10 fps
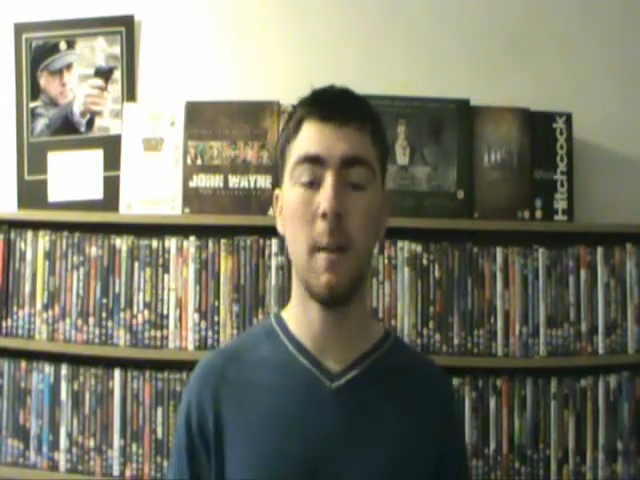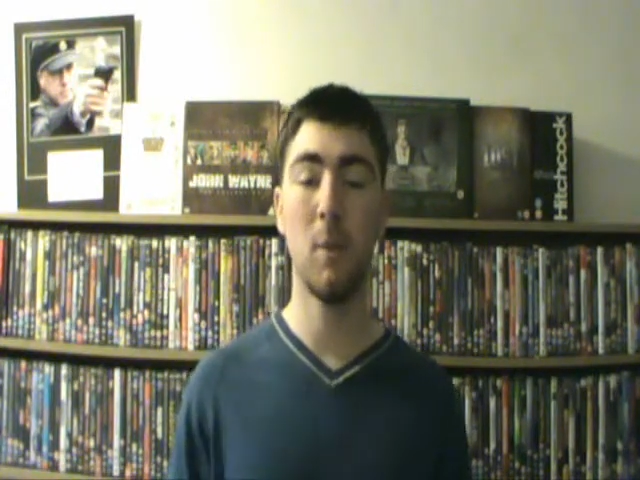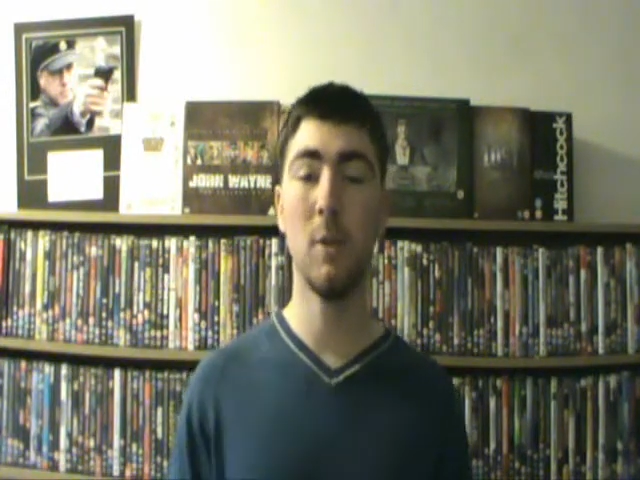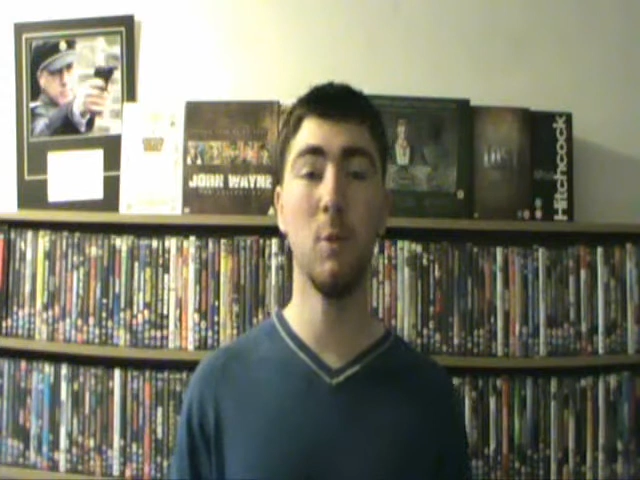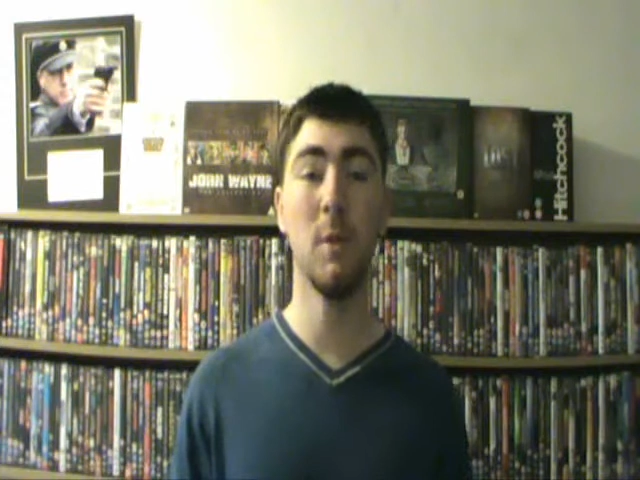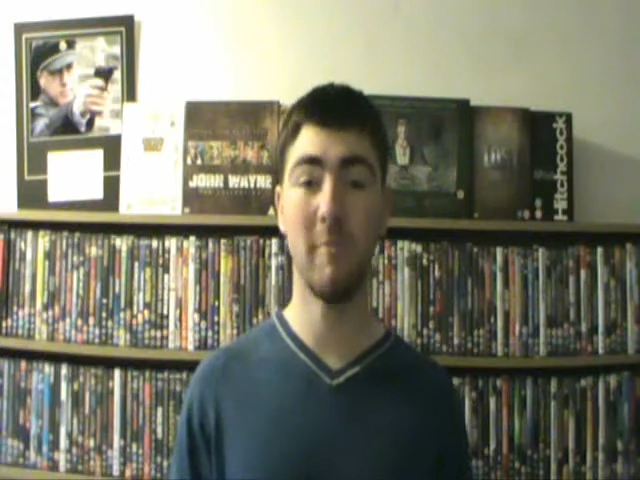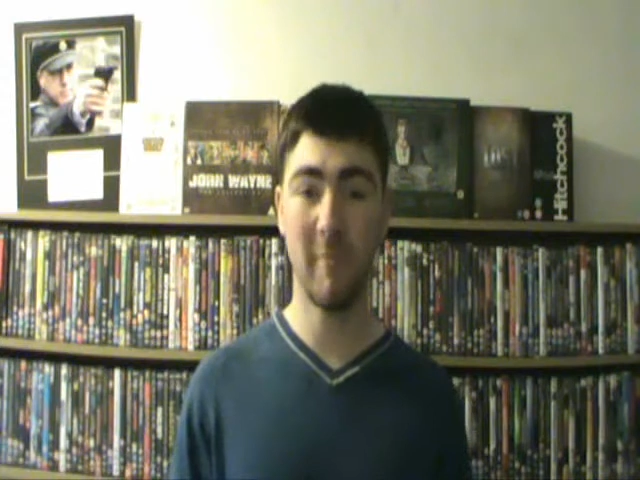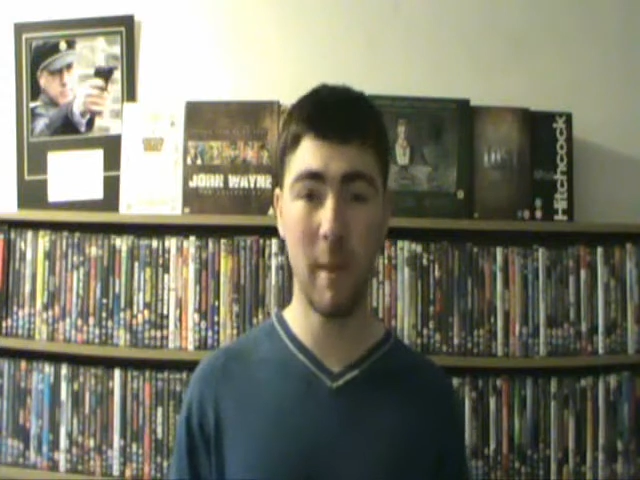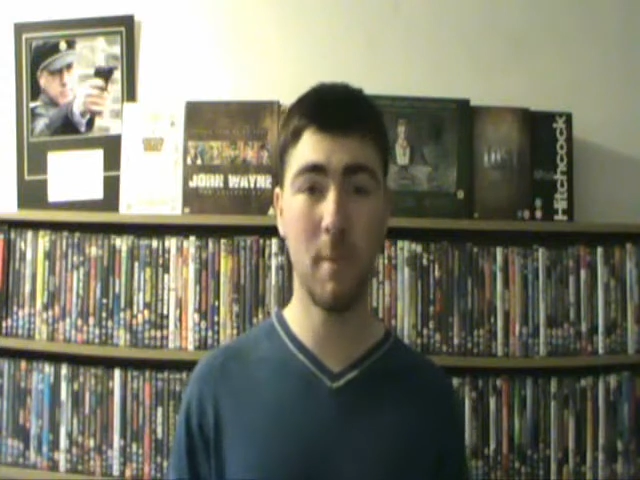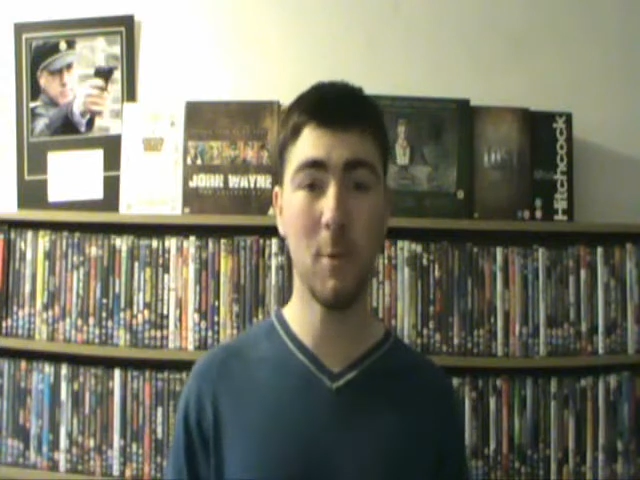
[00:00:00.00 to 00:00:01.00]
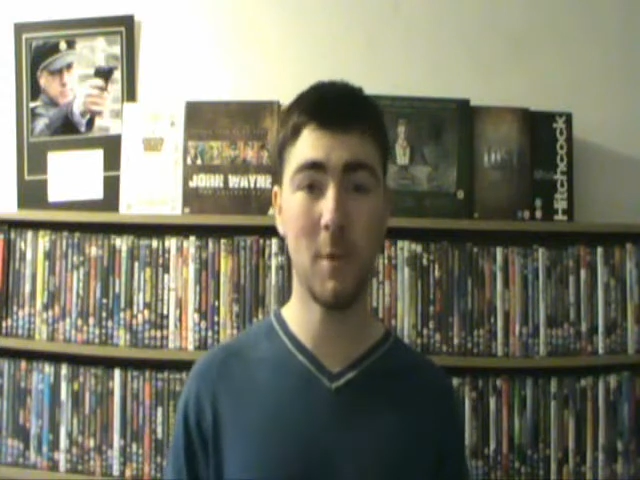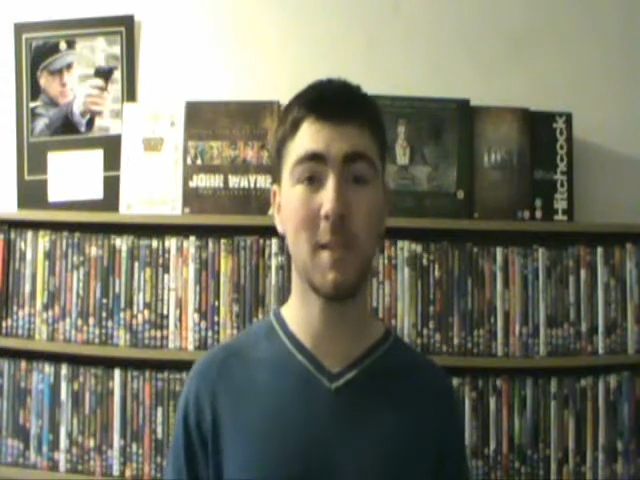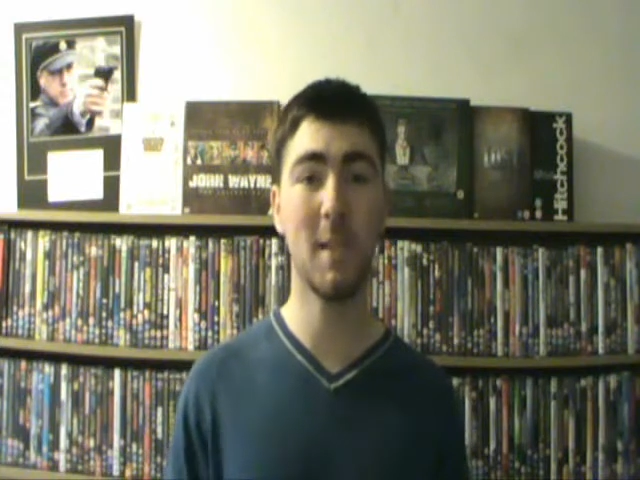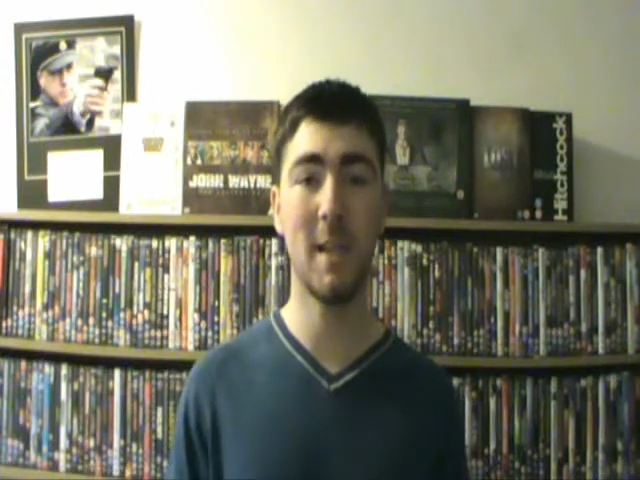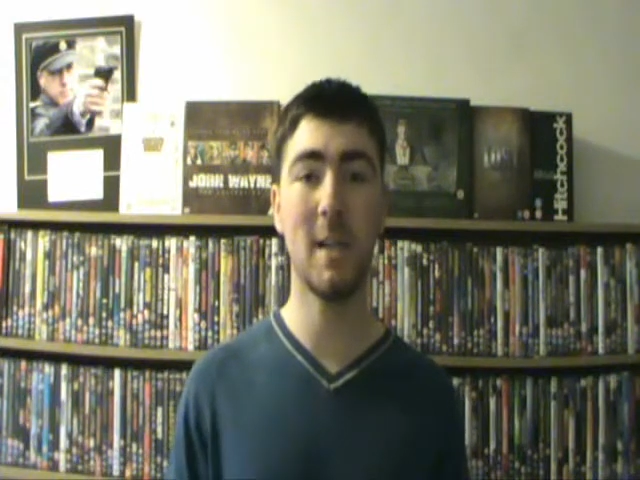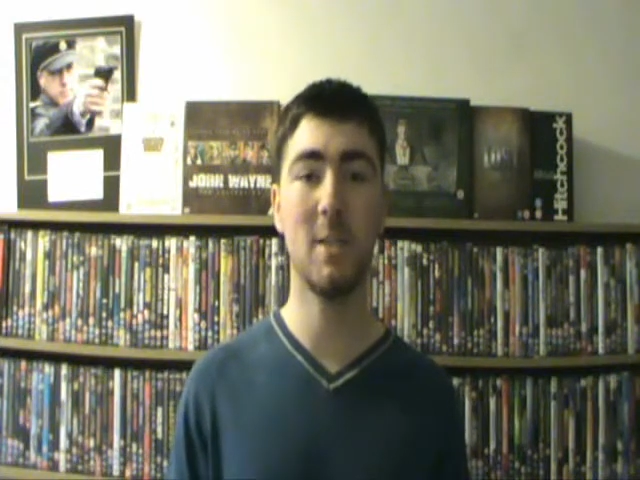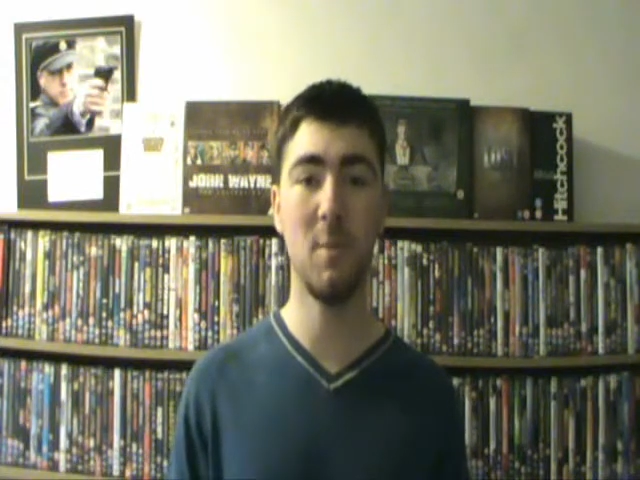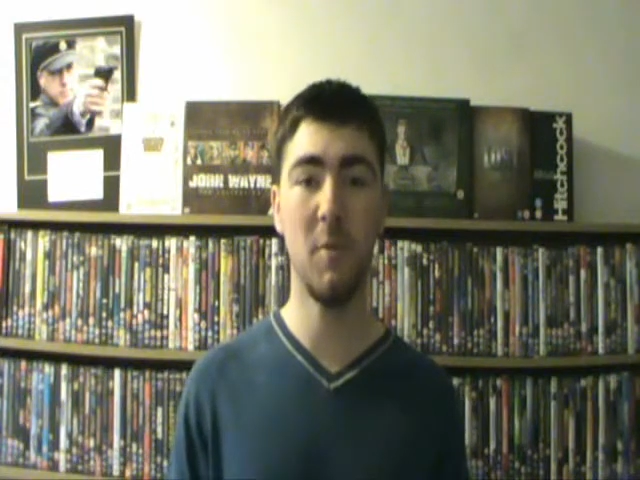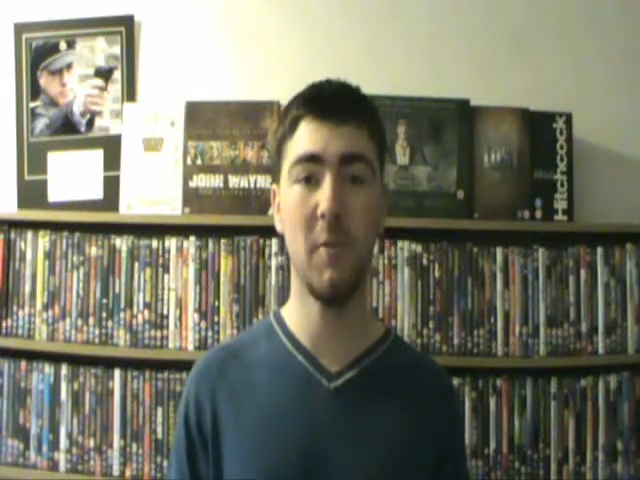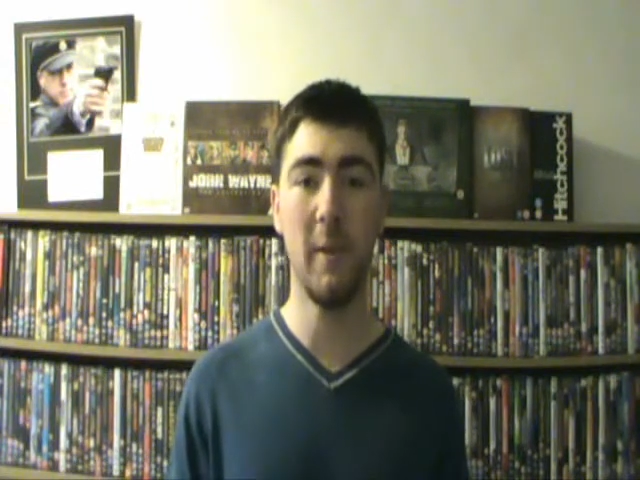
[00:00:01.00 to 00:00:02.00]
putting you in the right mood to see an action
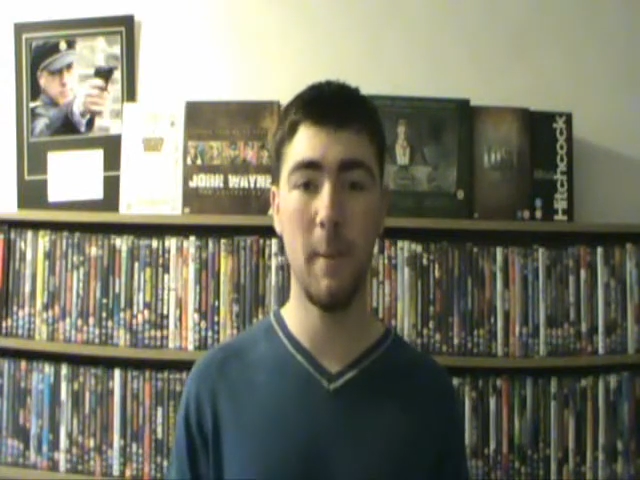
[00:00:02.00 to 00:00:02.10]
movie.